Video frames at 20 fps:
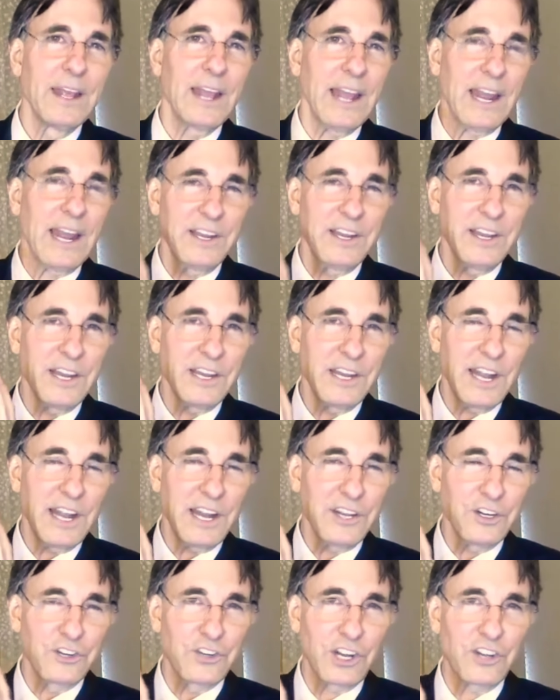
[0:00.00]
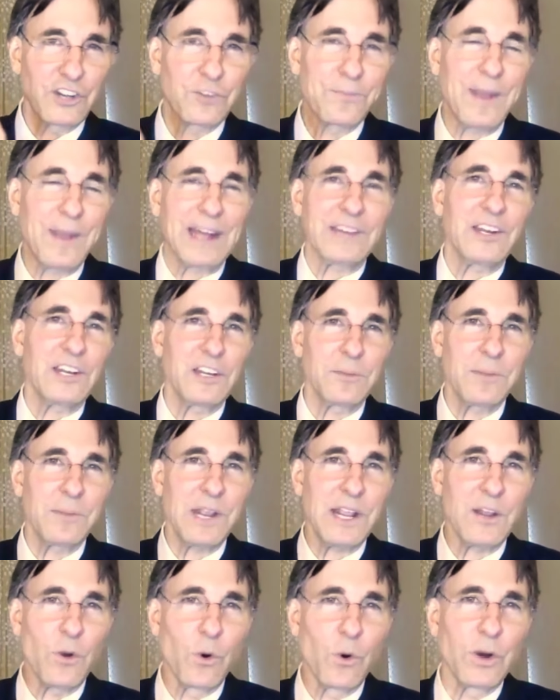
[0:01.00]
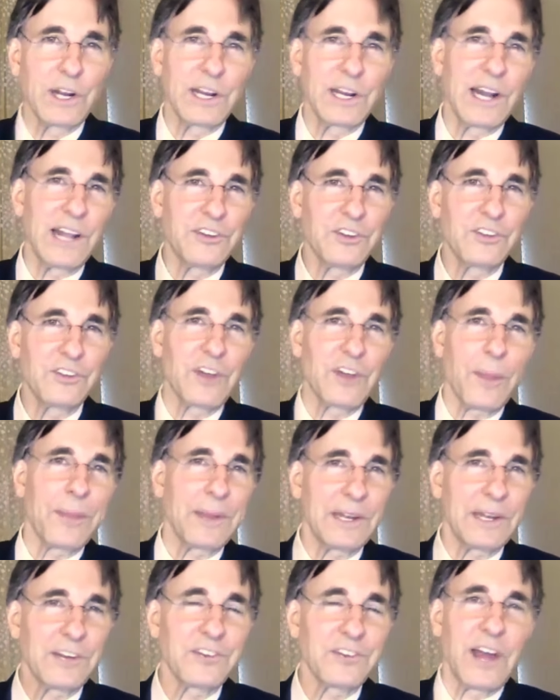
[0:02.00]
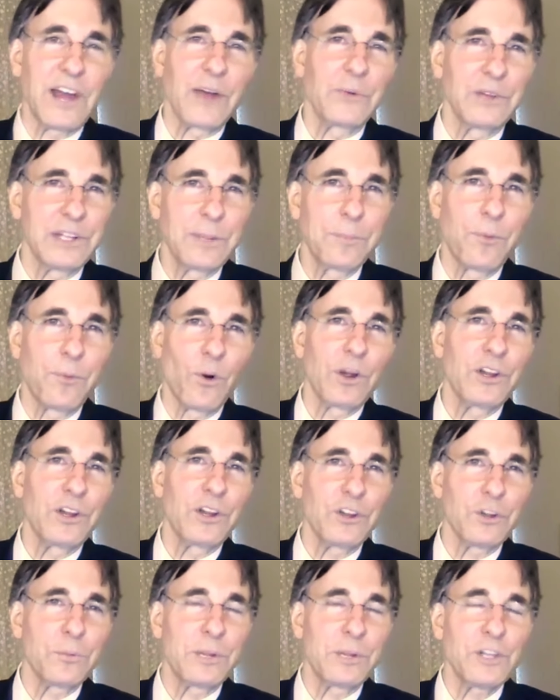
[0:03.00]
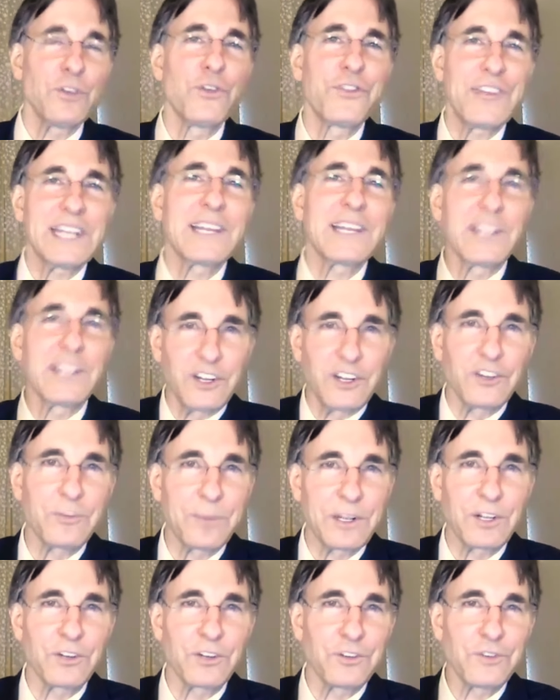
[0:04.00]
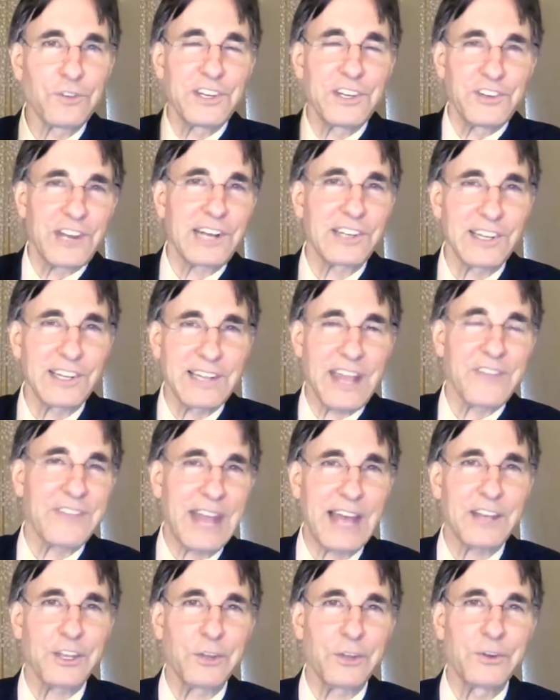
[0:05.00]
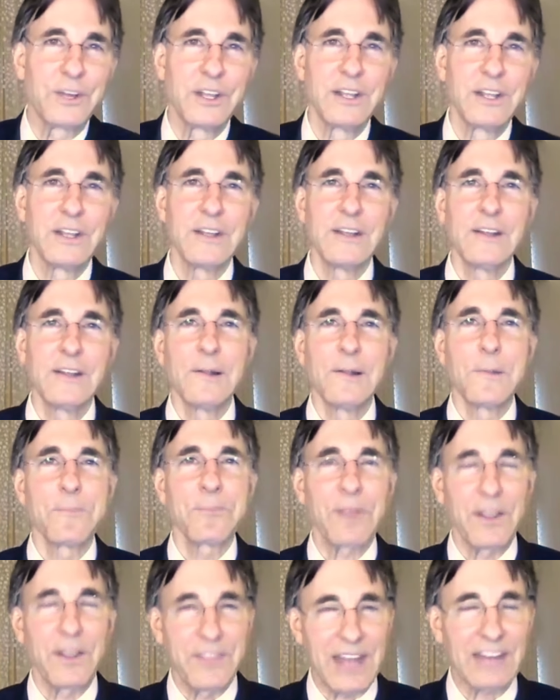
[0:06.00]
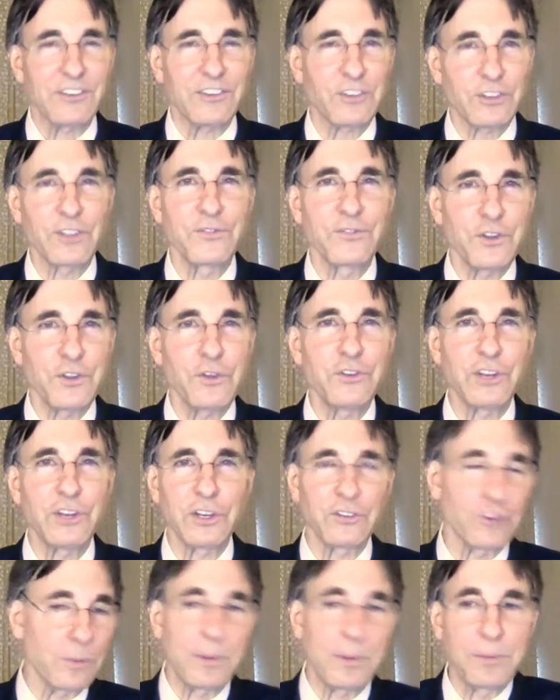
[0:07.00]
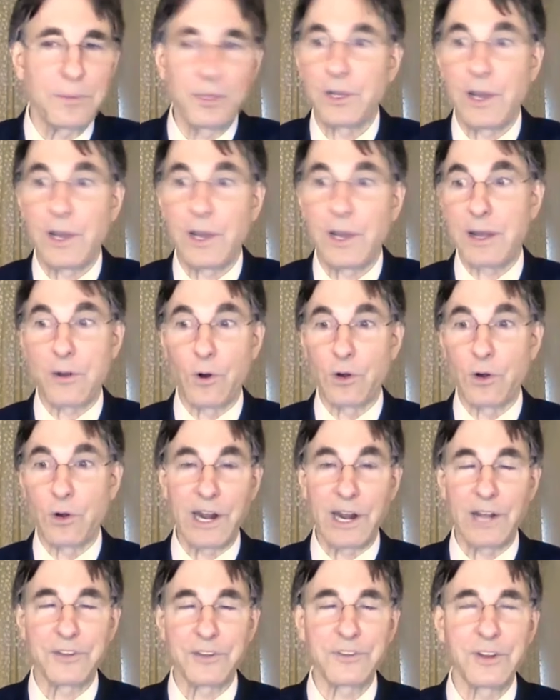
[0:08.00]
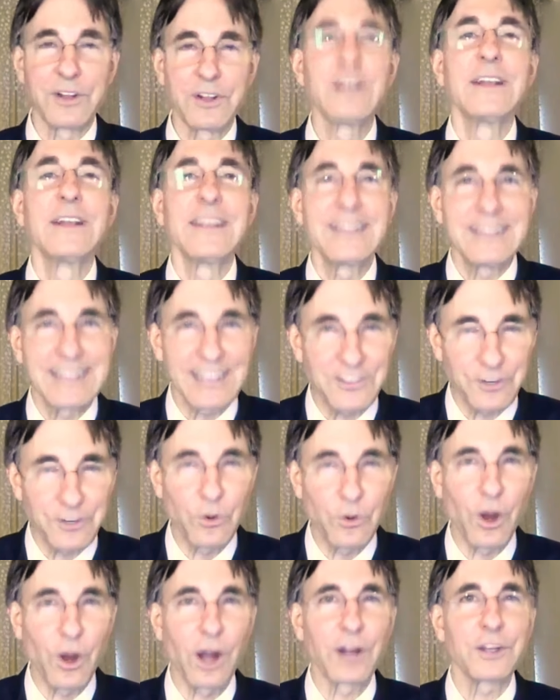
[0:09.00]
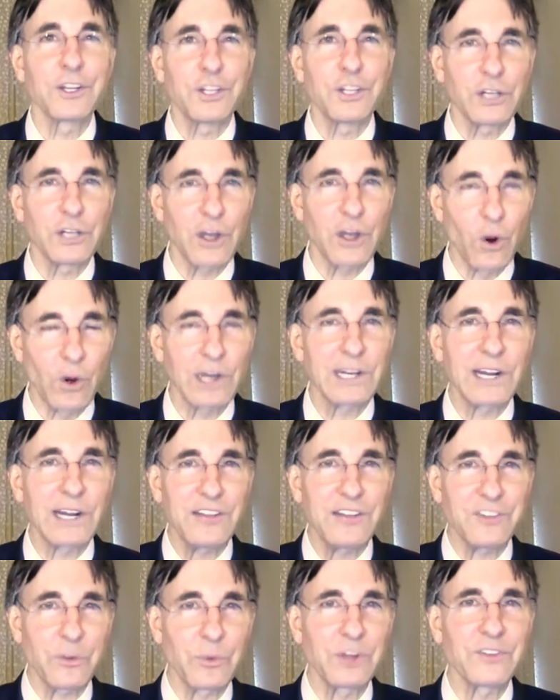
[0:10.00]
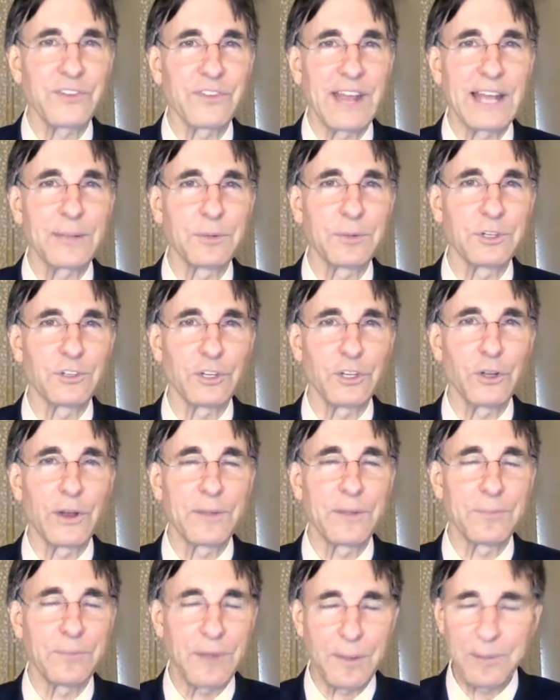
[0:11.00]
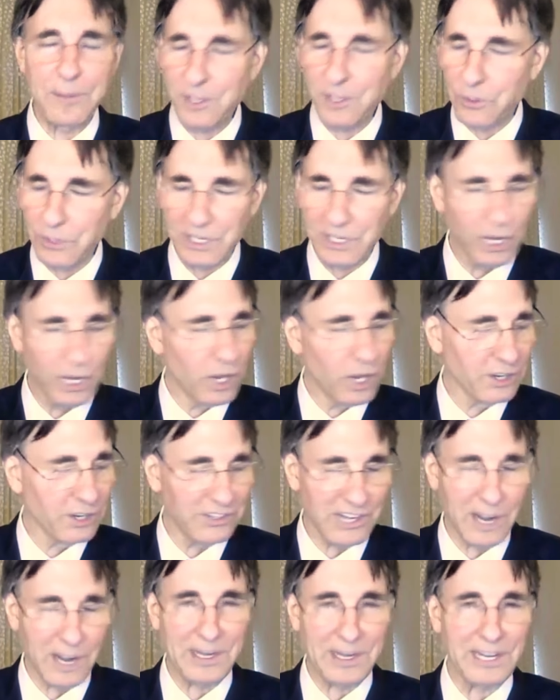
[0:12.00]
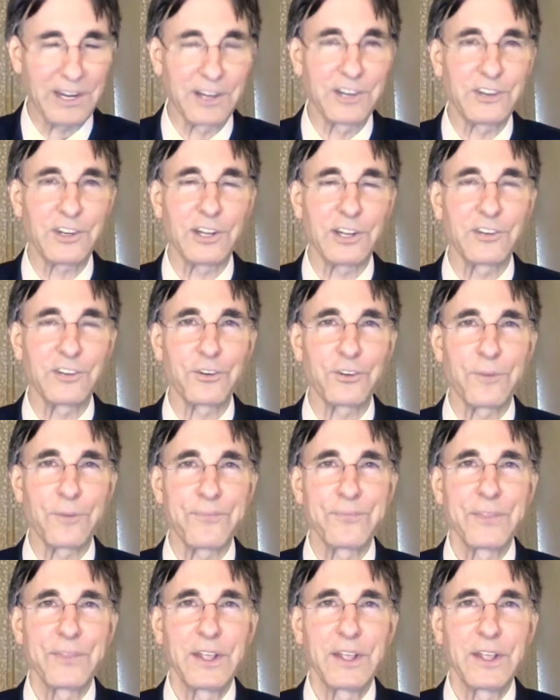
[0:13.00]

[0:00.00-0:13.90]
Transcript: and, and you're expecting to be organized in something that's not really important to you, but you think it is because you've injected that value. And that's confusing. So people are, I'm not organized. Yes, you are. You're organizing what's valuable to you. I, have been doing it a long time. I guarantee it's true.